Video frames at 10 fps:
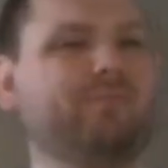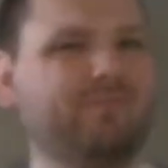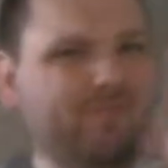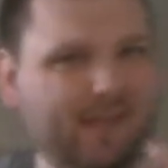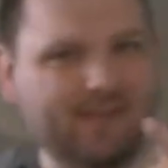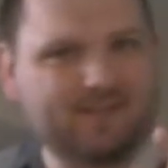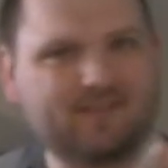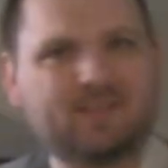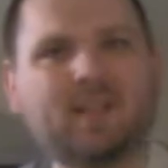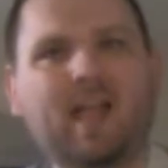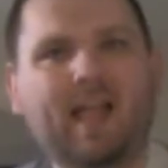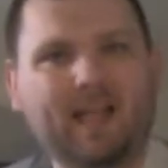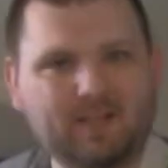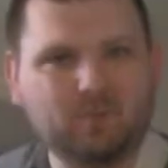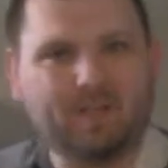This,
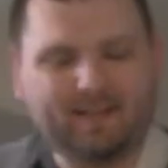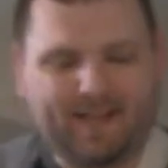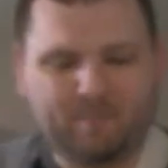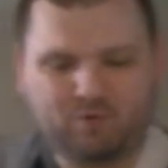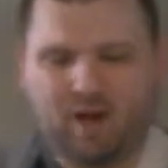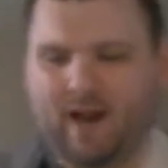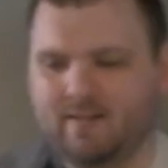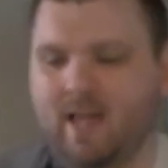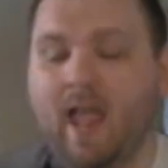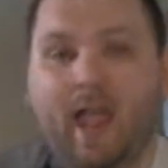is where the game shines.